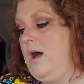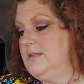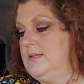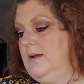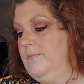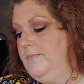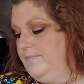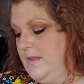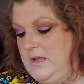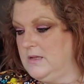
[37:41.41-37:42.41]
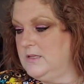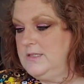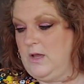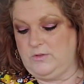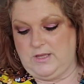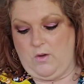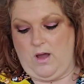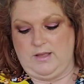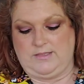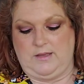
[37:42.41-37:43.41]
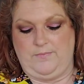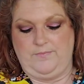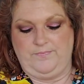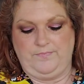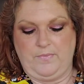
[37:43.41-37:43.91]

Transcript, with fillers: awesome. So, so awesome.